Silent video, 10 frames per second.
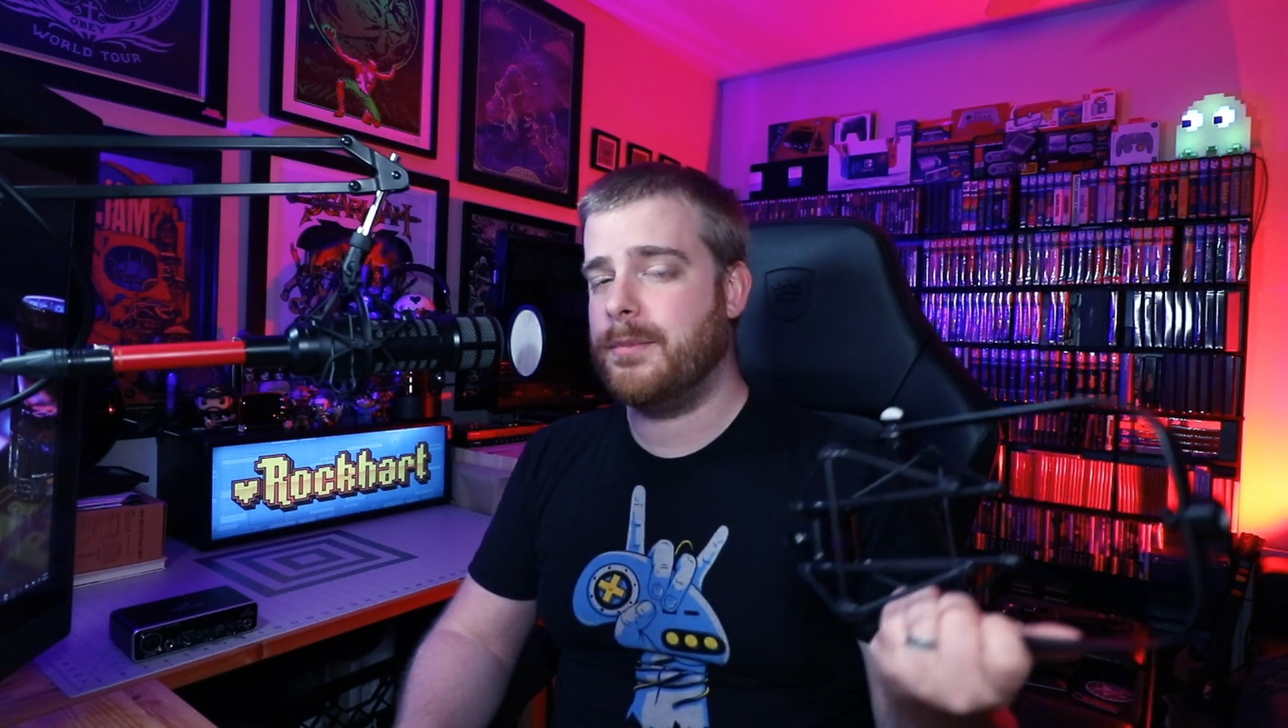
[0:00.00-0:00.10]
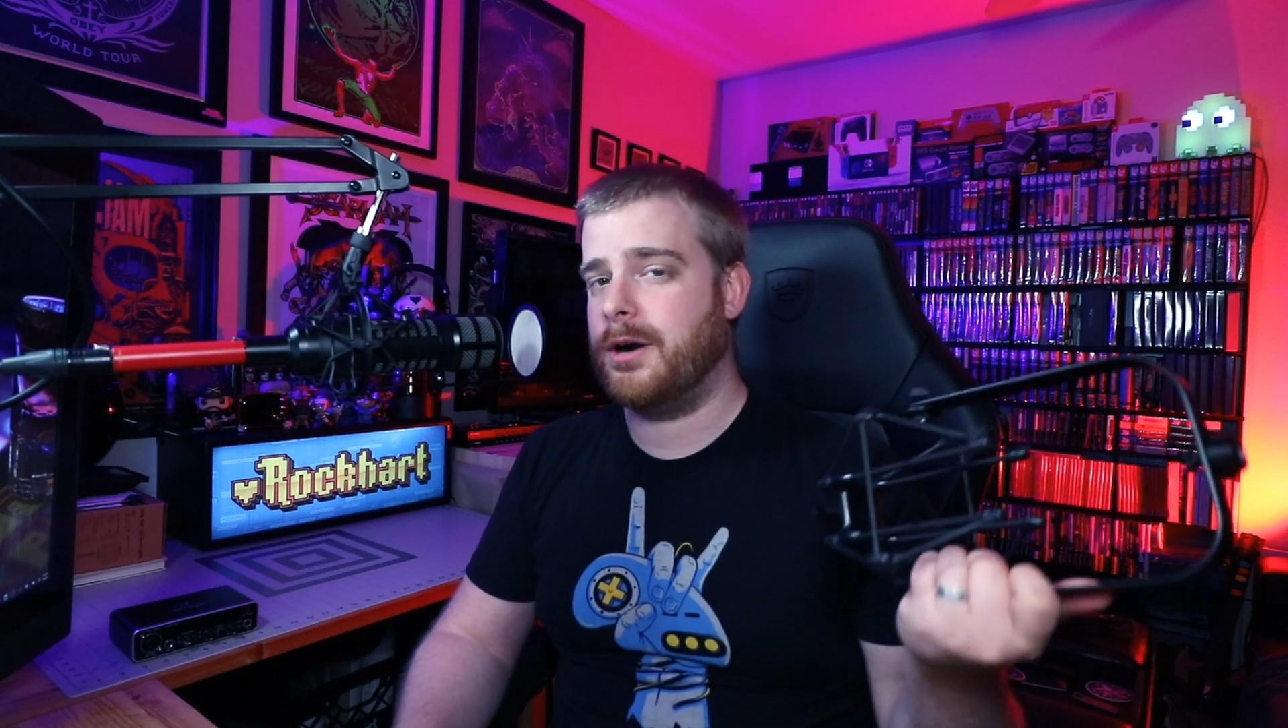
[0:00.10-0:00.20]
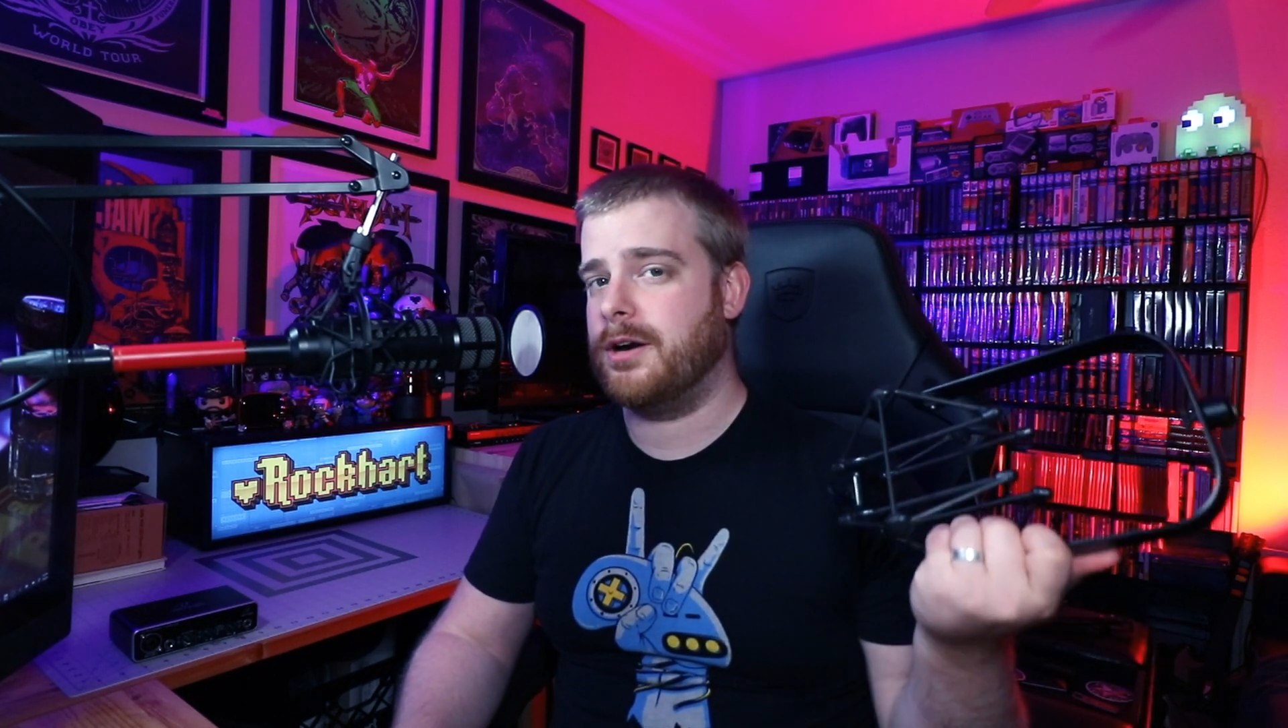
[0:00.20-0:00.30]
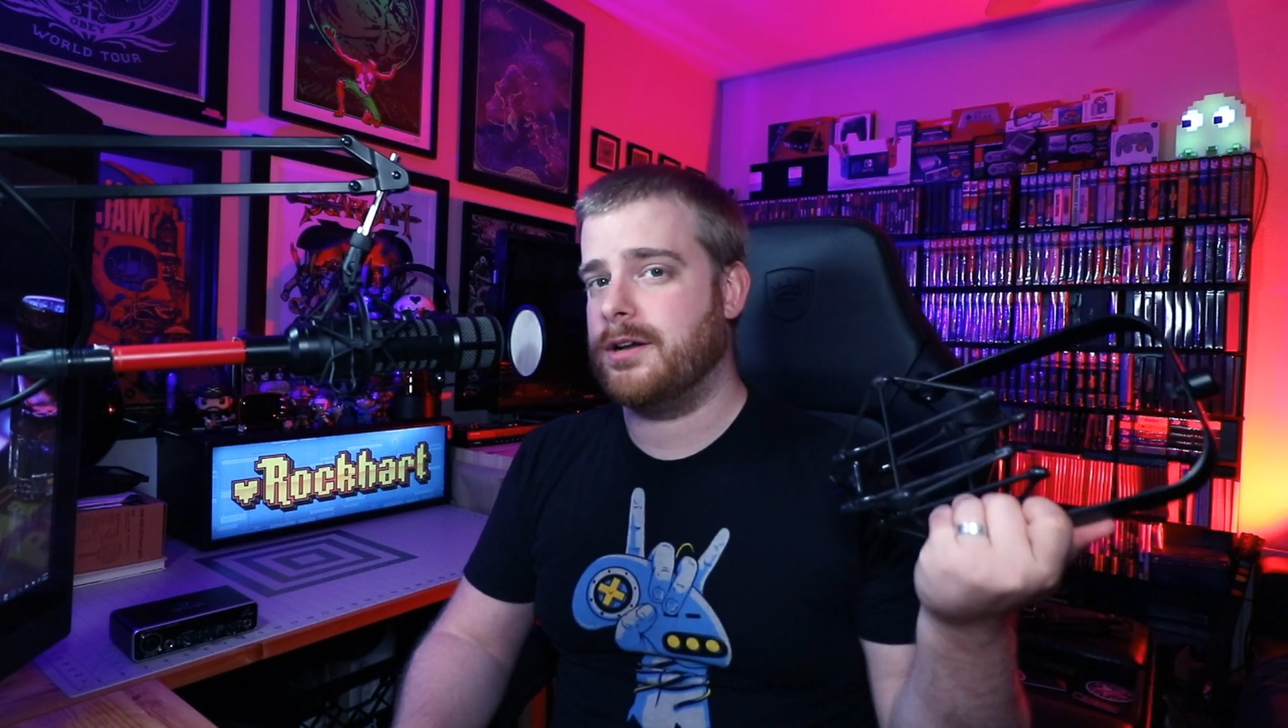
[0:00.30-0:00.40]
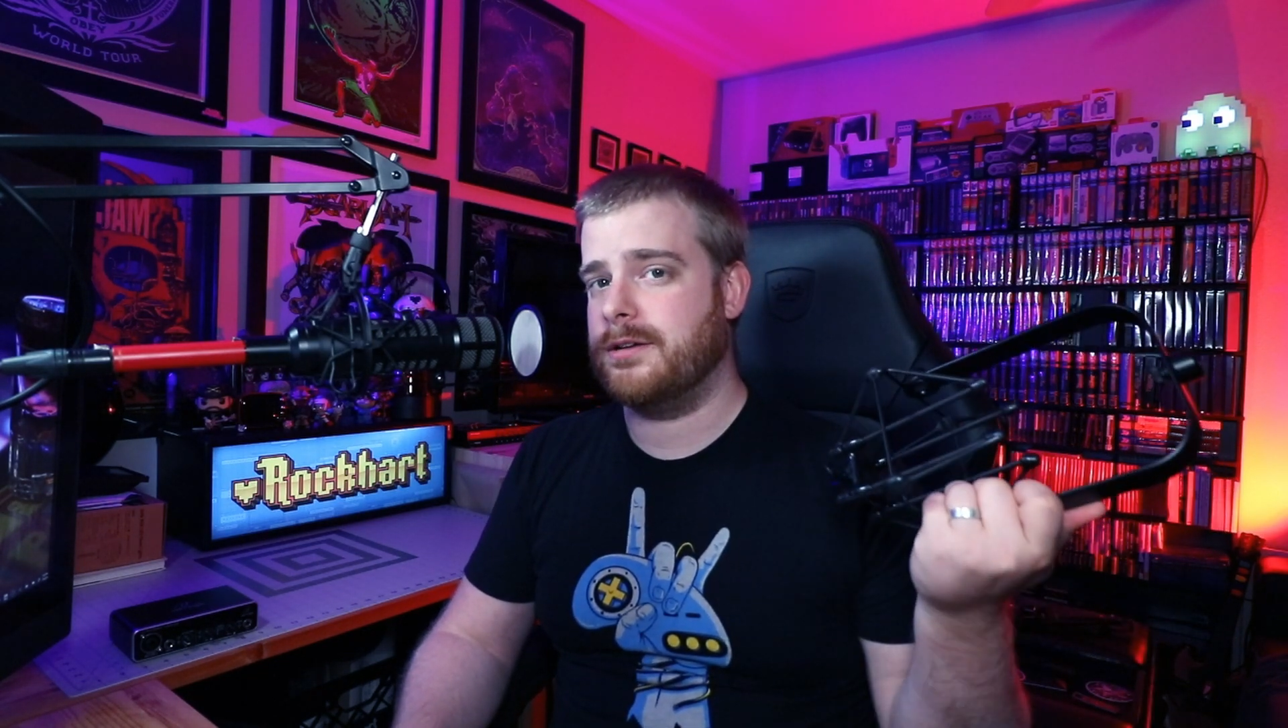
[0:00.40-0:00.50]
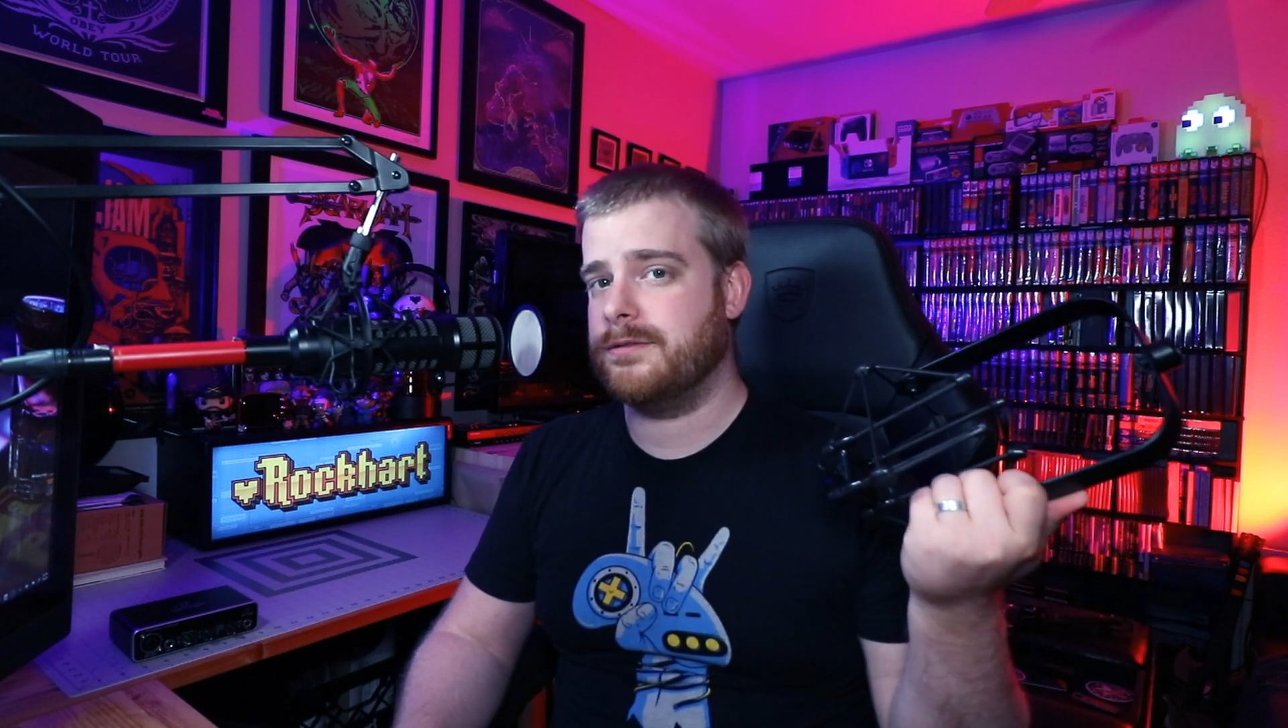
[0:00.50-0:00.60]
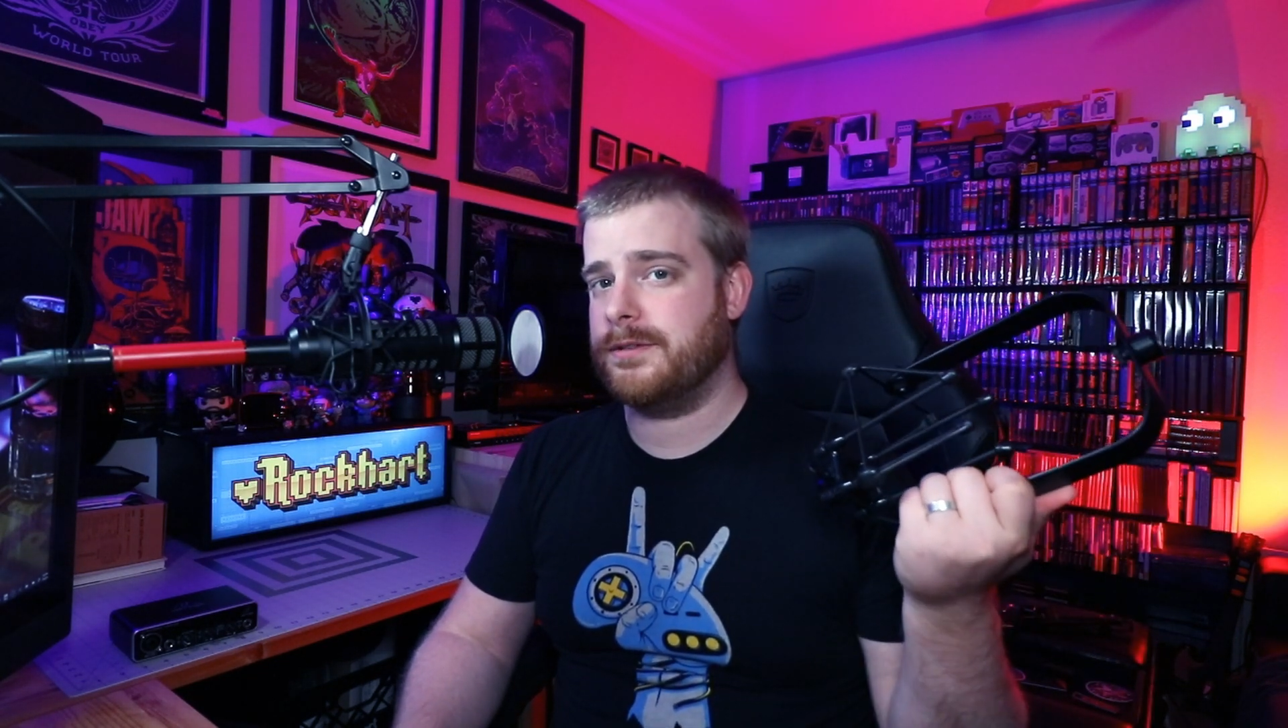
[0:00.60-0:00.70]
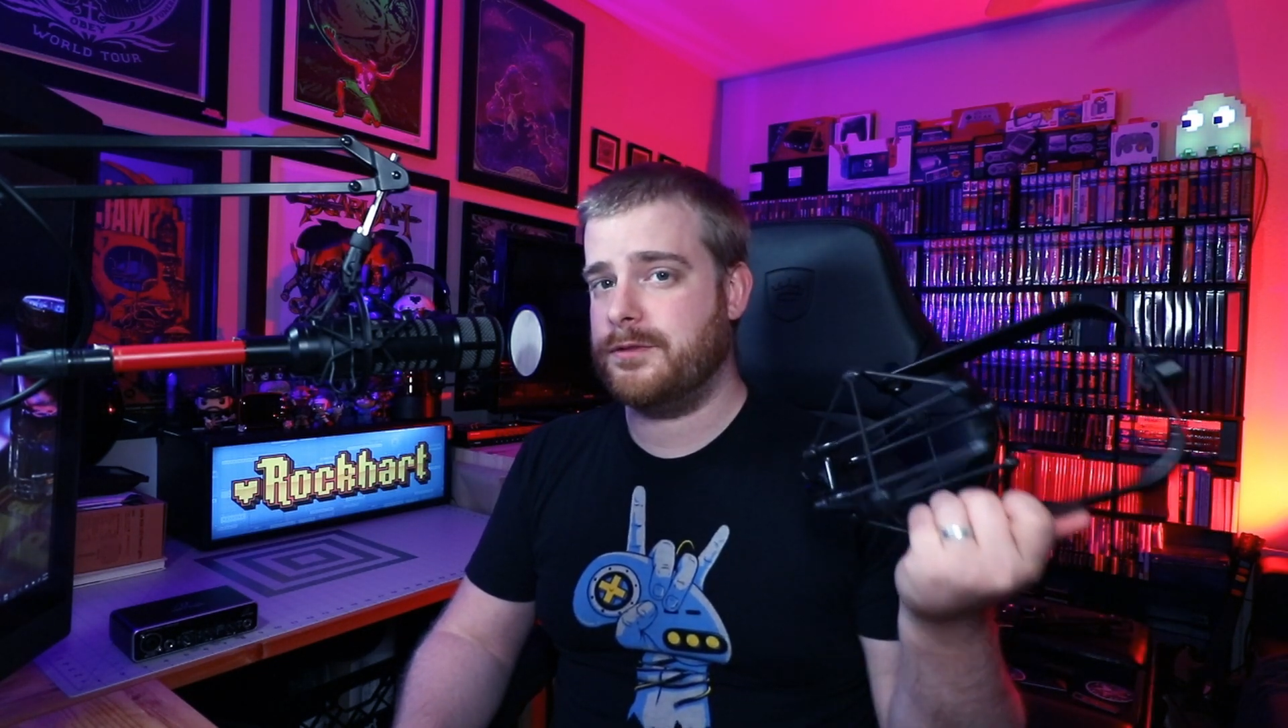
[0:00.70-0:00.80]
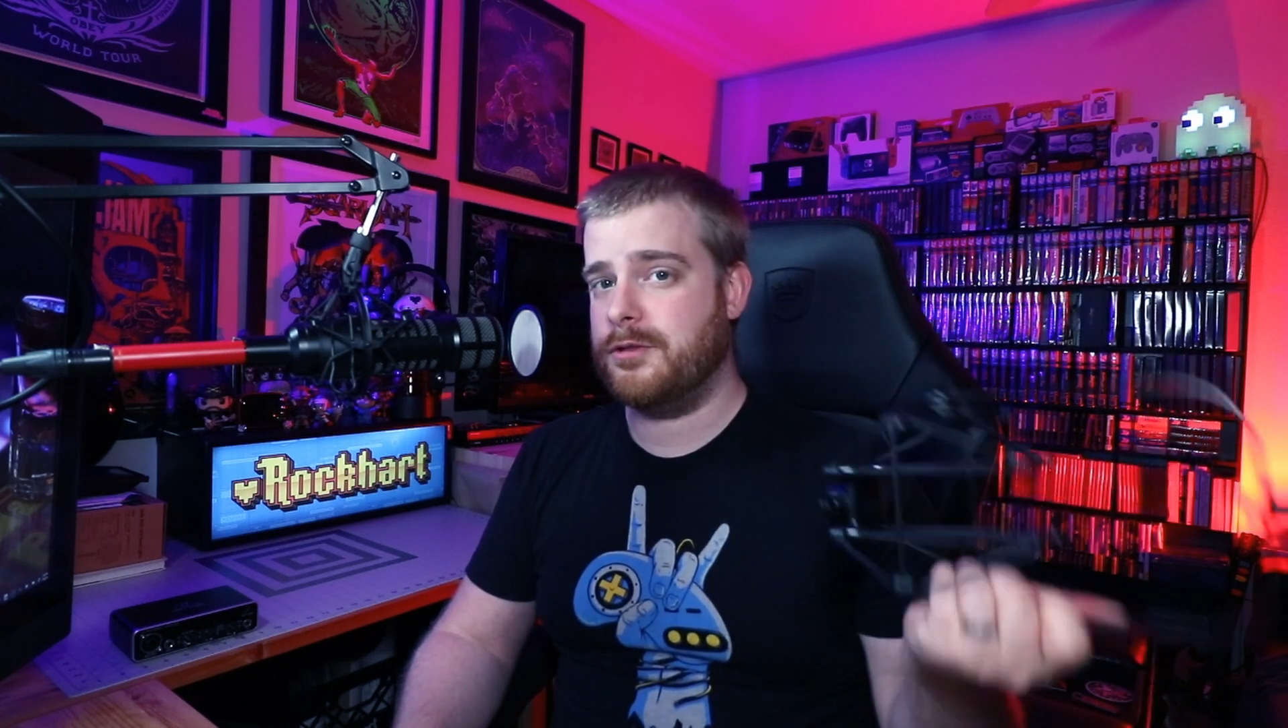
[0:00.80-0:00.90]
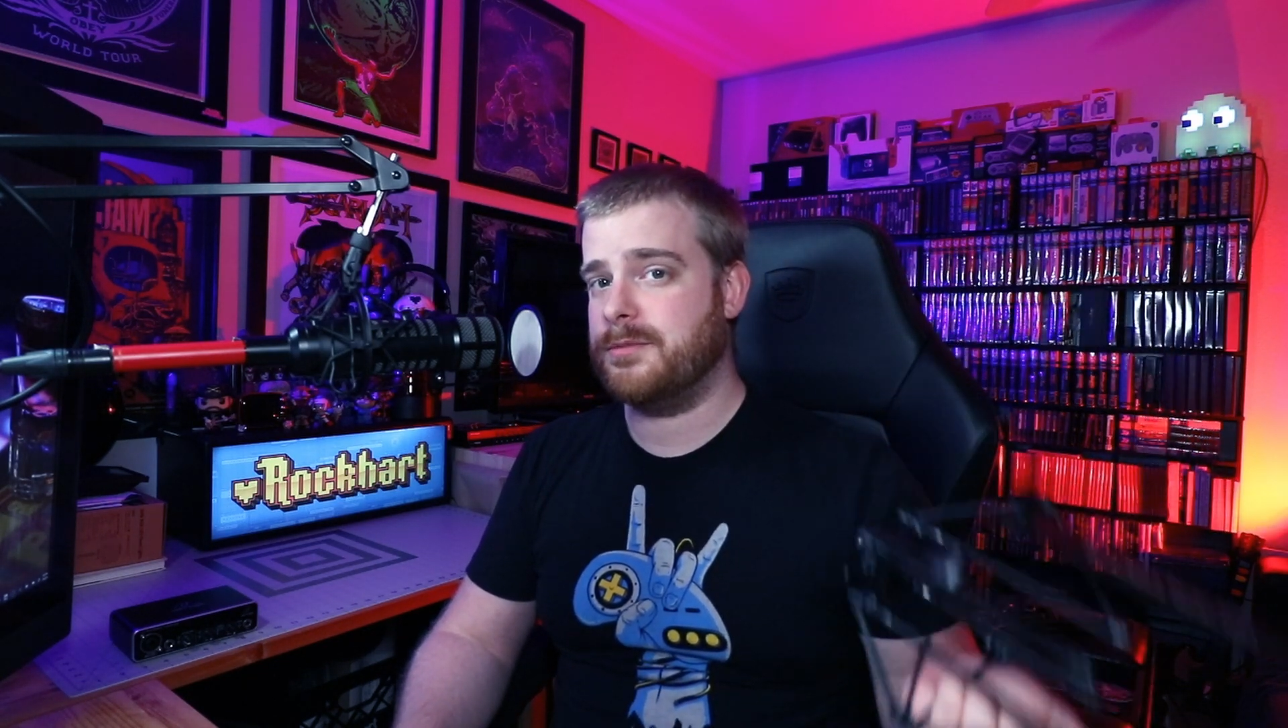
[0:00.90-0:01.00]
part of
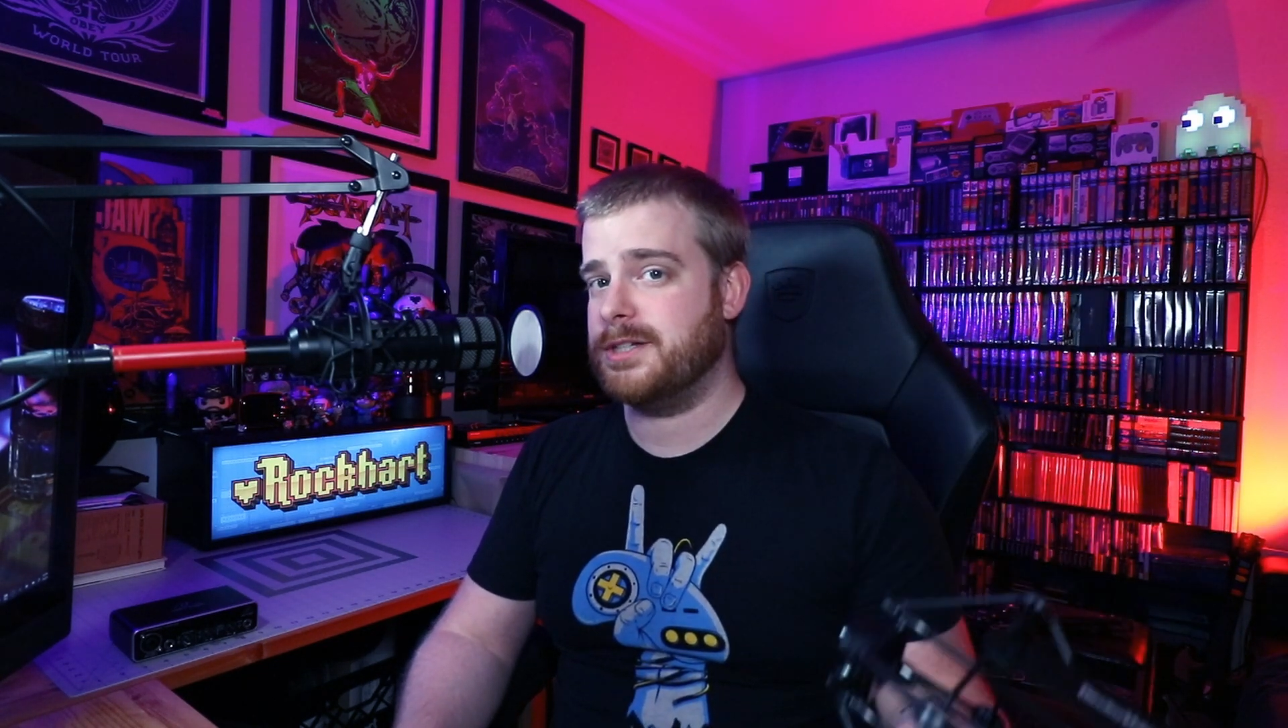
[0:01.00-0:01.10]
a few